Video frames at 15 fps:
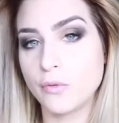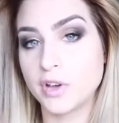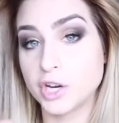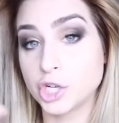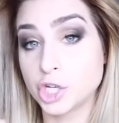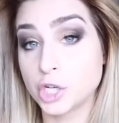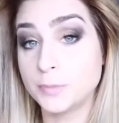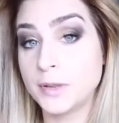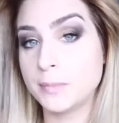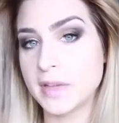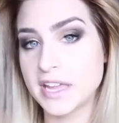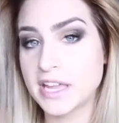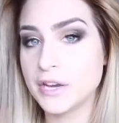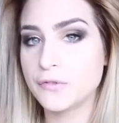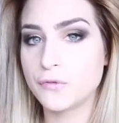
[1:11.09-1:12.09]
what I should be
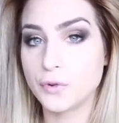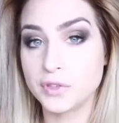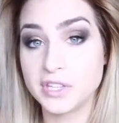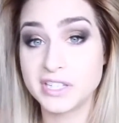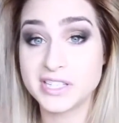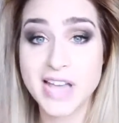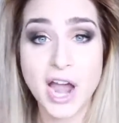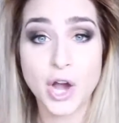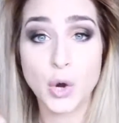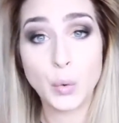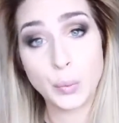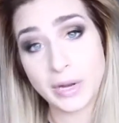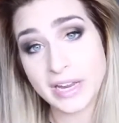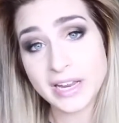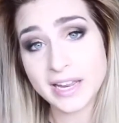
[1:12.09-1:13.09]
making for the entire
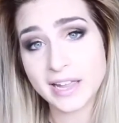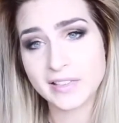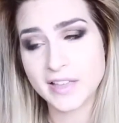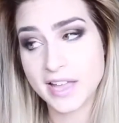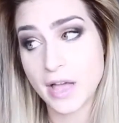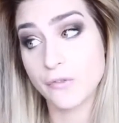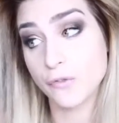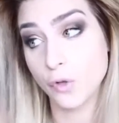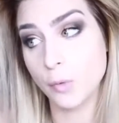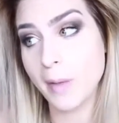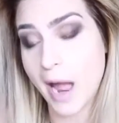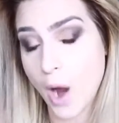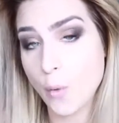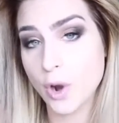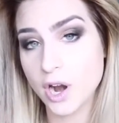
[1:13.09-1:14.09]
week, like at full
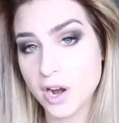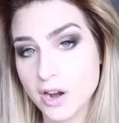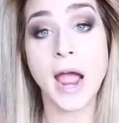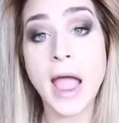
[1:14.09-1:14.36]
power.